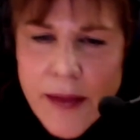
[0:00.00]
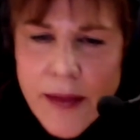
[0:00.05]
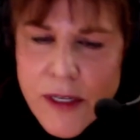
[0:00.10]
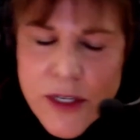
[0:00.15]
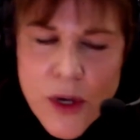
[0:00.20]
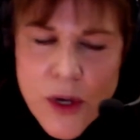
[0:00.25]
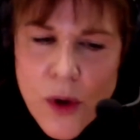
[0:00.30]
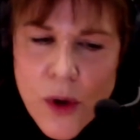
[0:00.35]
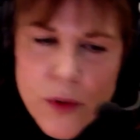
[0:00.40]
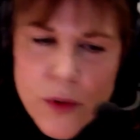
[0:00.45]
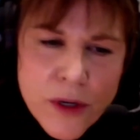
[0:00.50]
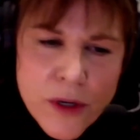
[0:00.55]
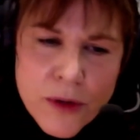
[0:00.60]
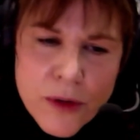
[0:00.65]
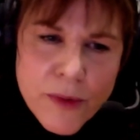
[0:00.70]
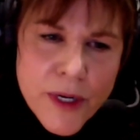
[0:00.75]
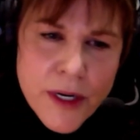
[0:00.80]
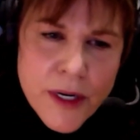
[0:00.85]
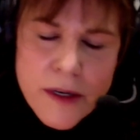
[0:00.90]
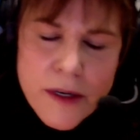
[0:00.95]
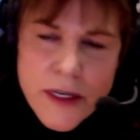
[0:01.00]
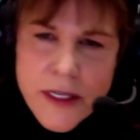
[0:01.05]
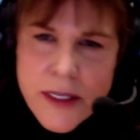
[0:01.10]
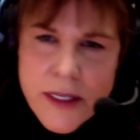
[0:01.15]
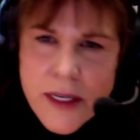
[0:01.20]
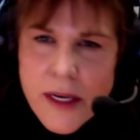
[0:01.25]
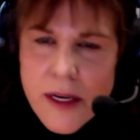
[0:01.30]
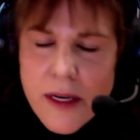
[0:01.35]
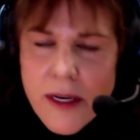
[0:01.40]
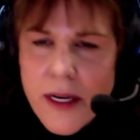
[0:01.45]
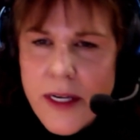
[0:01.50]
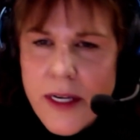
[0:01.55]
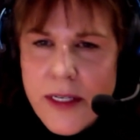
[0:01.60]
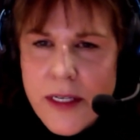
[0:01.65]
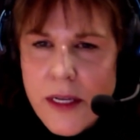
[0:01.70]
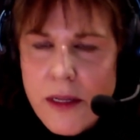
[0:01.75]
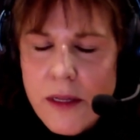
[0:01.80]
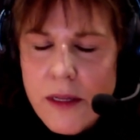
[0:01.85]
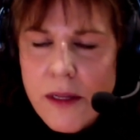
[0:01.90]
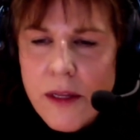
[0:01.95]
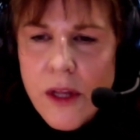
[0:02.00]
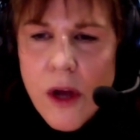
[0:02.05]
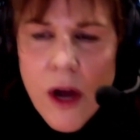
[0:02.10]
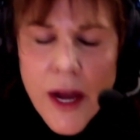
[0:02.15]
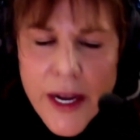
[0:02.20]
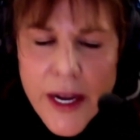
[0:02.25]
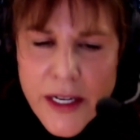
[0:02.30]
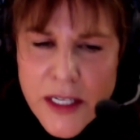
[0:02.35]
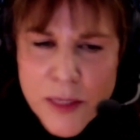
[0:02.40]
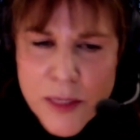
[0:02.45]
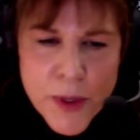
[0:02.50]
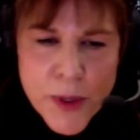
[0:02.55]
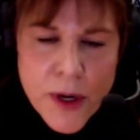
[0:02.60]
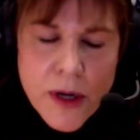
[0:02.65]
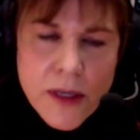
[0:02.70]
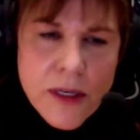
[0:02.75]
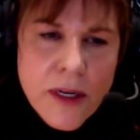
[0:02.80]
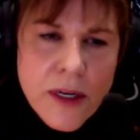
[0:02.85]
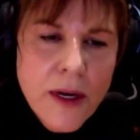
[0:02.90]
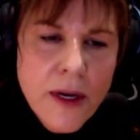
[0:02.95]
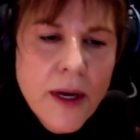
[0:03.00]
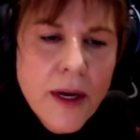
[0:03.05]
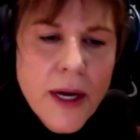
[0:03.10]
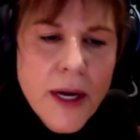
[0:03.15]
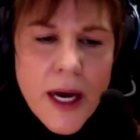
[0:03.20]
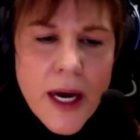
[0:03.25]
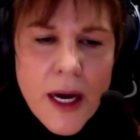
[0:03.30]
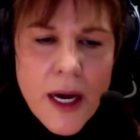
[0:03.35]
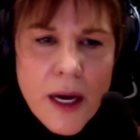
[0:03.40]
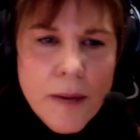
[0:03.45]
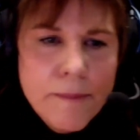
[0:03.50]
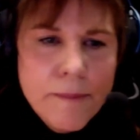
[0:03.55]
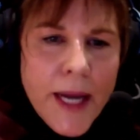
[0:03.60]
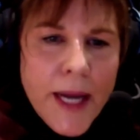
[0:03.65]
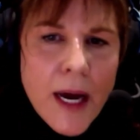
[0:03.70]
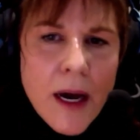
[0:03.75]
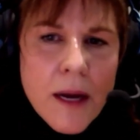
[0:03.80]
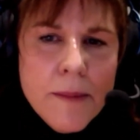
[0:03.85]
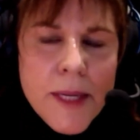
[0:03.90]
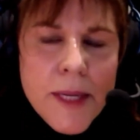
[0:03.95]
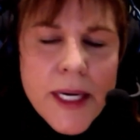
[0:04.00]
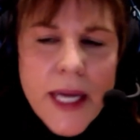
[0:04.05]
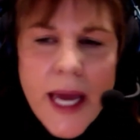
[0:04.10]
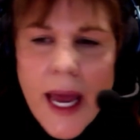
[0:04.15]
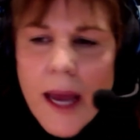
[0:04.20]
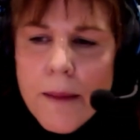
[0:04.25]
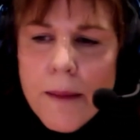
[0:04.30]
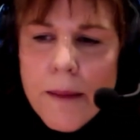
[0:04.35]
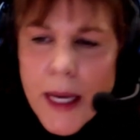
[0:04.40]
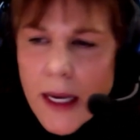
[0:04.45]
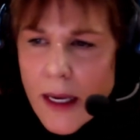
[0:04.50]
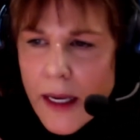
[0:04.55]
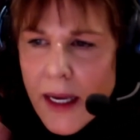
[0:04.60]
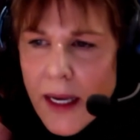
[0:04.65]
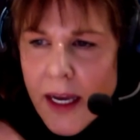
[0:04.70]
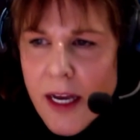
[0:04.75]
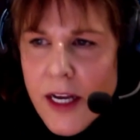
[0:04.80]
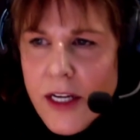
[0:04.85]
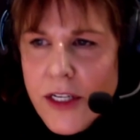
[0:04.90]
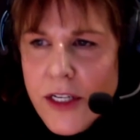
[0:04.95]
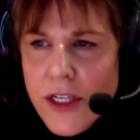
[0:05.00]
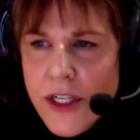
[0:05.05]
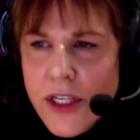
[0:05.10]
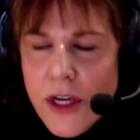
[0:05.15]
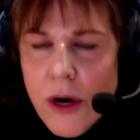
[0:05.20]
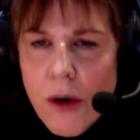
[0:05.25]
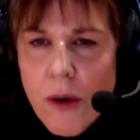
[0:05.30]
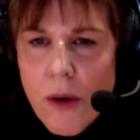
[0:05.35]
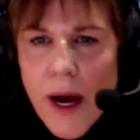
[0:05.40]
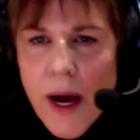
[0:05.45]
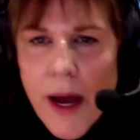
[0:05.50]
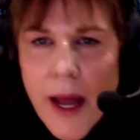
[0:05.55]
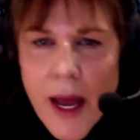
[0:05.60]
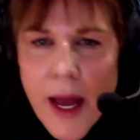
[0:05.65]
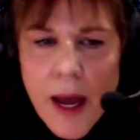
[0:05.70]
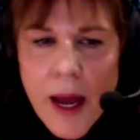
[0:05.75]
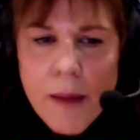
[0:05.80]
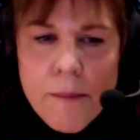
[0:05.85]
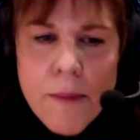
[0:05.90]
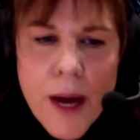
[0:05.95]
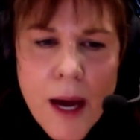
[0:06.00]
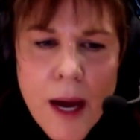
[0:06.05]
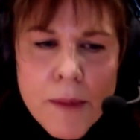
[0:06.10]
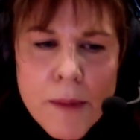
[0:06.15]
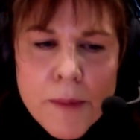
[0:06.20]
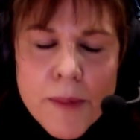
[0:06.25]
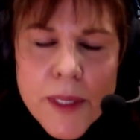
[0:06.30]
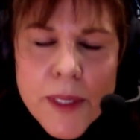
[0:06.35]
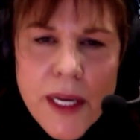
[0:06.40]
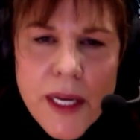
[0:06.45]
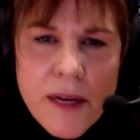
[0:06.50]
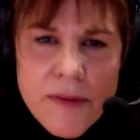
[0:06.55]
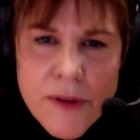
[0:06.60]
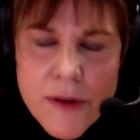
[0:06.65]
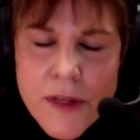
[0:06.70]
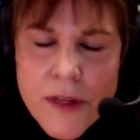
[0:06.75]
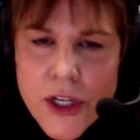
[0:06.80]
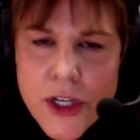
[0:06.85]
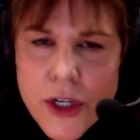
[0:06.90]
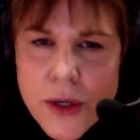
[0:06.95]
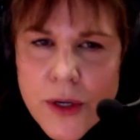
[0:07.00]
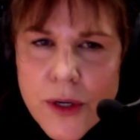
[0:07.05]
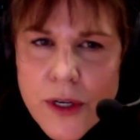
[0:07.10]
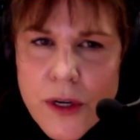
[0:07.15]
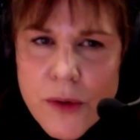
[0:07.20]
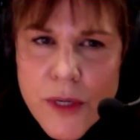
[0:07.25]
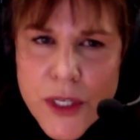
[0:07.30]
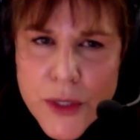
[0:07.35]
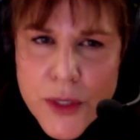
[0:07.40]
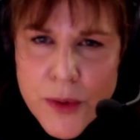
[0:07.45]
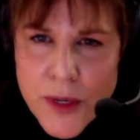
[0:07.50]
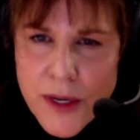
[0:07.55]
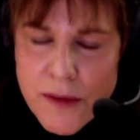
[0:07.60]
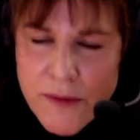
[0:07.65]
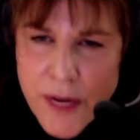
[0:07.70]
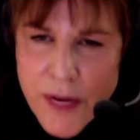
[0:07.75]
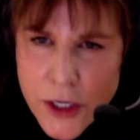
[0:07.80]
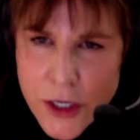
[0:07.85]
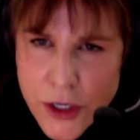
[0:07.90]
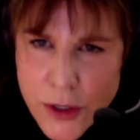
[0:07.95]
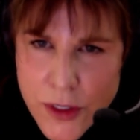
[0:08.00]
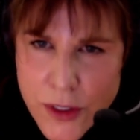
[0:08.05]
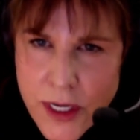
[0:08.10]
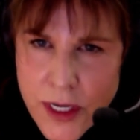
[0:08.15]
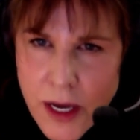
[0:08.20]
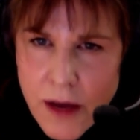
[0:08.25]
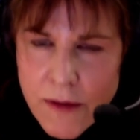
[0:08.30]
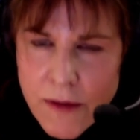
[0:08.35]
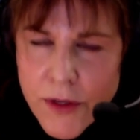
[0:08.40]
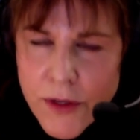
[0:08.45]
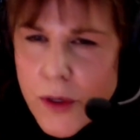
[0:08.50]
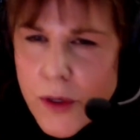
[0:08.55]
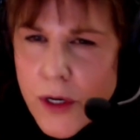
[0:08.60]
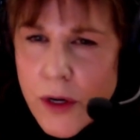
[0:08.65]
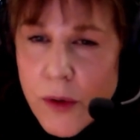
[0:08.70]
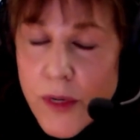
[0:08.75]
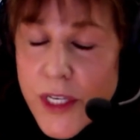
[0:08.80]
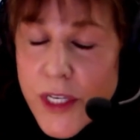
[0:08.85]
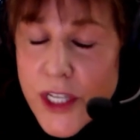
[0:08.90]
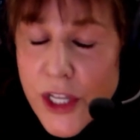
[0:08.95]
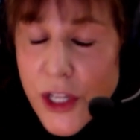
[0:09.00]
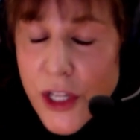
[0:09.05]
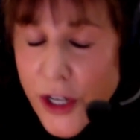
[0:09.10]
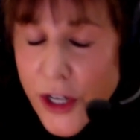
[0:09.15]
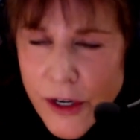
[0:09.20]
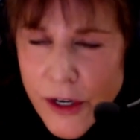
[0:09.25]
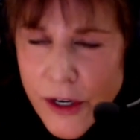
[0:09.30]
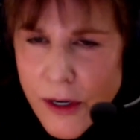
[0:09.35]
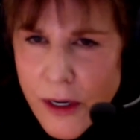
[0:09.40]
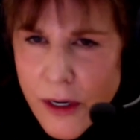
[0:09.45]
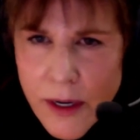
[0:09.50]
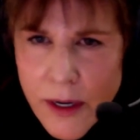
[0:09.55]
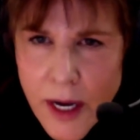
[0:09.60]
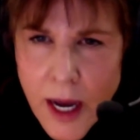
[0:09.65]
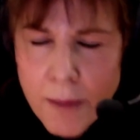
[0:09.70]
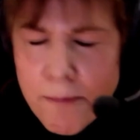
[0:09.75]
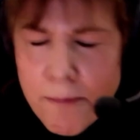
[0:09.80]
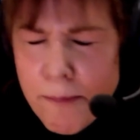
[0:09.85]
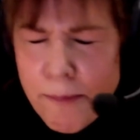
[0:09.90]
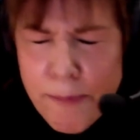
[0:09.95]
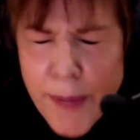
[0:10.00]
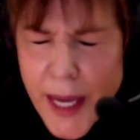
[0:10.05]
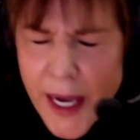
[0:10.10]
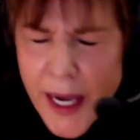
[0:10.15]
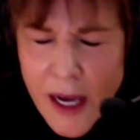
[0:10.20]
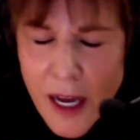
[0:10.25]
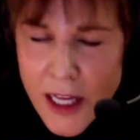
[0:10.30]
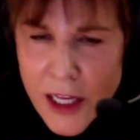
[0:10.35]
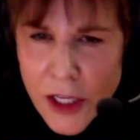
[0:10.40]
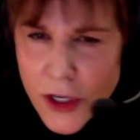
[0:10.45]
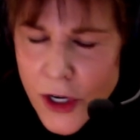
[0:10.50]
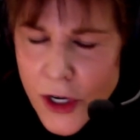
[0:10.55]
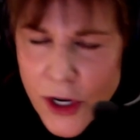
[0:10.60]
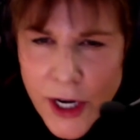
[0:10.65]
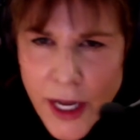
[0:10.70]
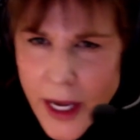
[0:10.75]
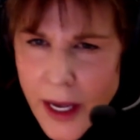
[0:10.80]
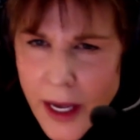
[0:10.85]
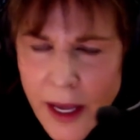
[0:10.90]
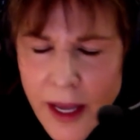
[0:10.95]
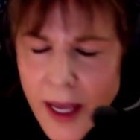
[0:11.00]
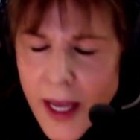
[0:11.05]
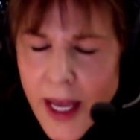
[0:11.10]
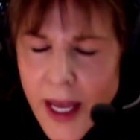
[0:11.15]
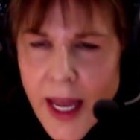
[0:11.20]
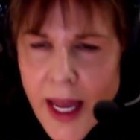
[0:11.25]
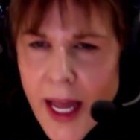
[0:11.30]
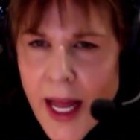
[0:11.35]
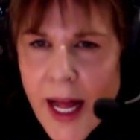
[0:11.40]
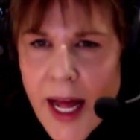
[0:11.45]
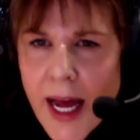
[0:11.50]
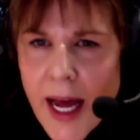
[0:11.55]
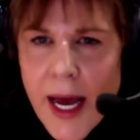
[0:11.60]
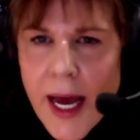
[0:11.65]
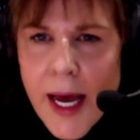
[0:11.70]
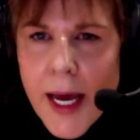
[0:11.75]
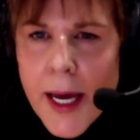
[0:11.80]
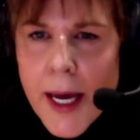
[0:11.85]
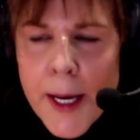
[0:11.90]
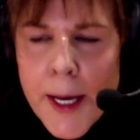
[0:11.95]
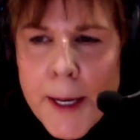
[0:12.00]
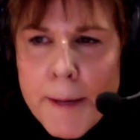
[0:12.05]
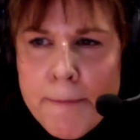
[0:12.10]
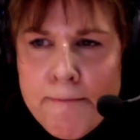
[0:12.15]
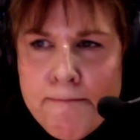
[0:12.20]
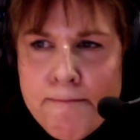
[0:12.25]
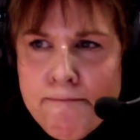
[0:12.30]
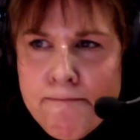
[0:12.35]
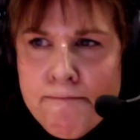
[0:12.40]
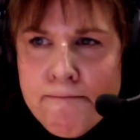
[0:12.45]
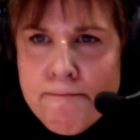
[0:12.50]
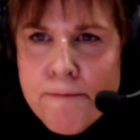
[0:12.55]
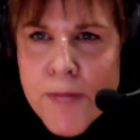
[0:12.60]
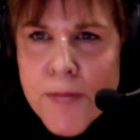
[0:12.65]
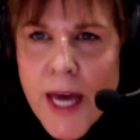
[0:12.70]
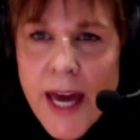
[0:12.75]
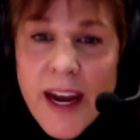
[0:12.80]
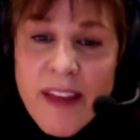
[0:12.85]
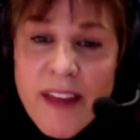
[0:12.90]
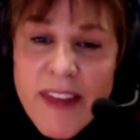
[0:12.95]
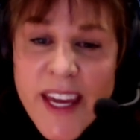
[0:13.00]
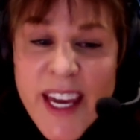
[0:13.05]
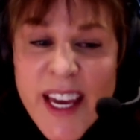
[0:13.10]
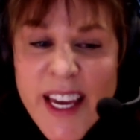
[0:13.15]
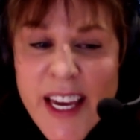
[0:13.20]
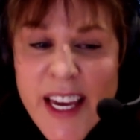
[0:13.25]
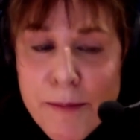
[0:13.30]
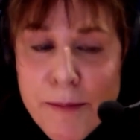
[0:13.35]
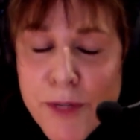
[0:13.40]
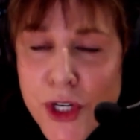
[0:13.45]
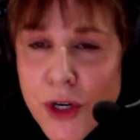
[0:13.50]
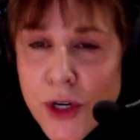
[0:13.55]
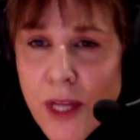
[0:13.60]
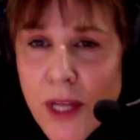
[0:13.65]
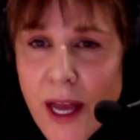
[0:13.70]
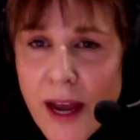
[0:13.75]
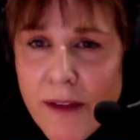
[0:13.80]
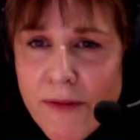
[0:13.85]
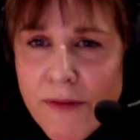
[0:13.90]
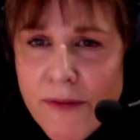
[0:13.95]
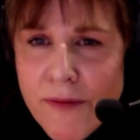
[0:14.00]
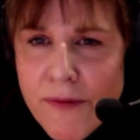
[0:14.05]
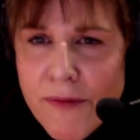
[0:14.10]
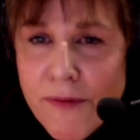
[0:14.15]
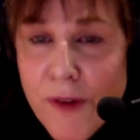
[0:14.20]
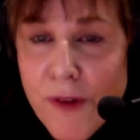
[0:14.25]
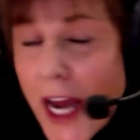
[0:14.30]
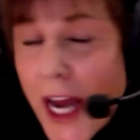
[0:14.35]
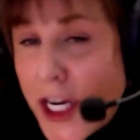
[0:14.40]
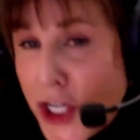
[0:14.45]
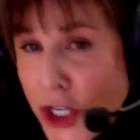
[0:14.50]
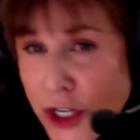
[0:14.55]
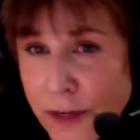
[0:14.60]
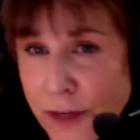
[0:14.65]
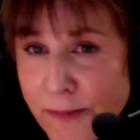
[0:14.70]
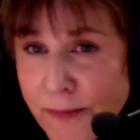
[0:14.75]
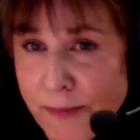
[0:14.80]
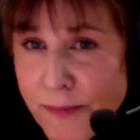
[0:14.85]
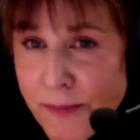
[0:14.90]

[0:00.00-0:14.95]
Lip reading: had this whole career as a law expert. Now I'm in gaming. So I'm a believer that you can always reinvent yourself. You can always learn. I'm big on learning, and I think it keeps your life fresh